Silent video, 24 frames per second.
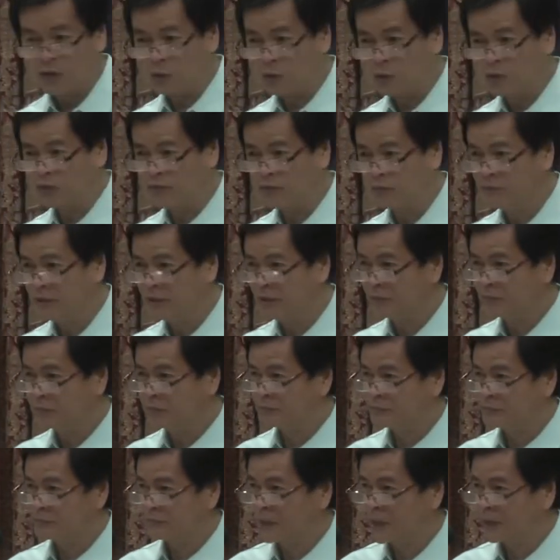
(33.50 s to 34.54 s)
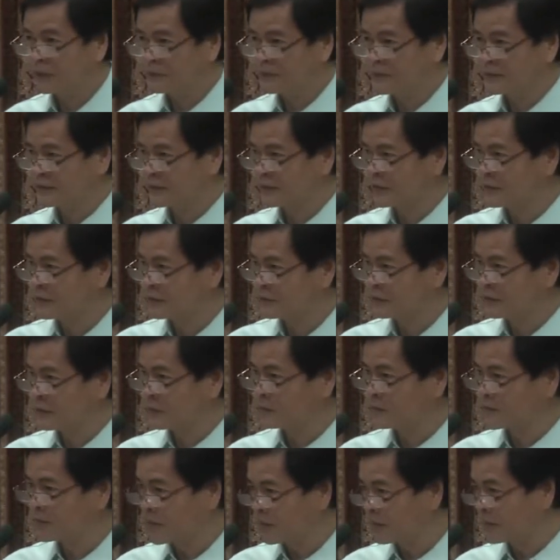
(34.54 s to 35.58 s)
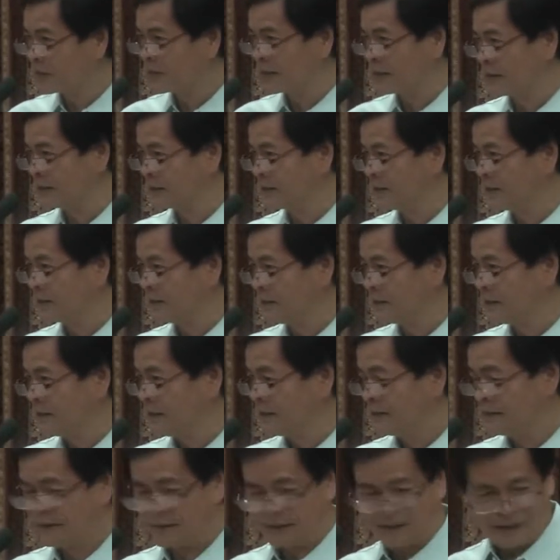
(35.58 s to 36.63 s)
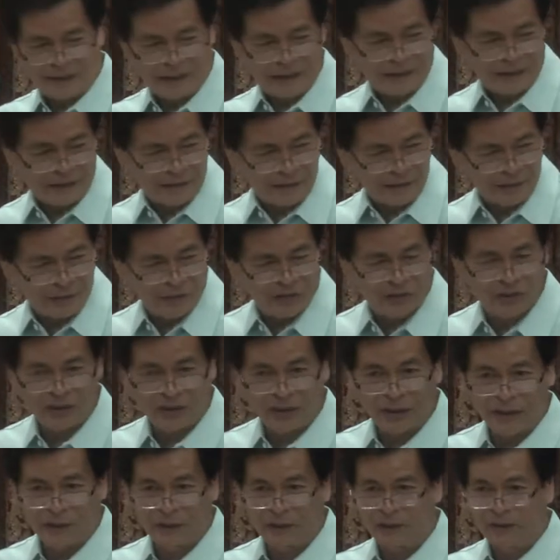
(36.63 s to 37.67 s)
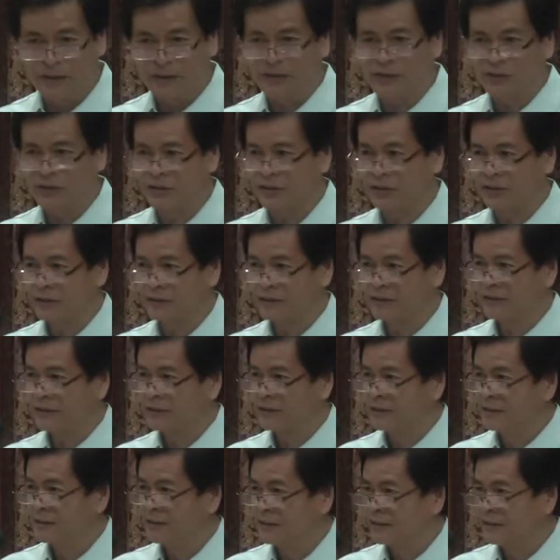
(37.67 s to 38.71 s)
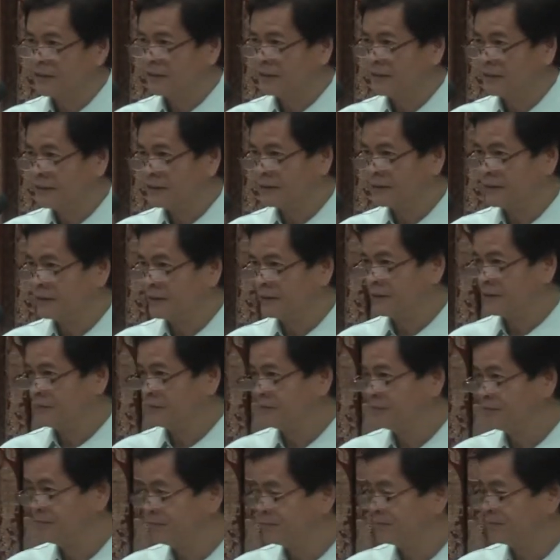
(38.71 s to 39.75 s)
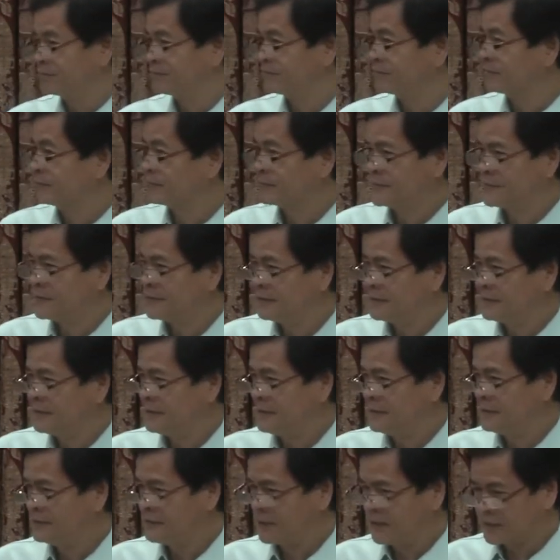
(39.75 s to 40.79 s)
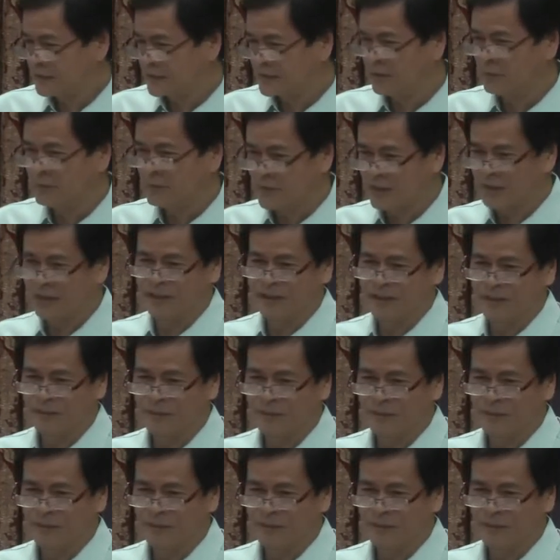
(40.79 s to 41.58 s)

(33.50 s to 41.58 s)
would be profiting from something, like in this condition, uh, he does something.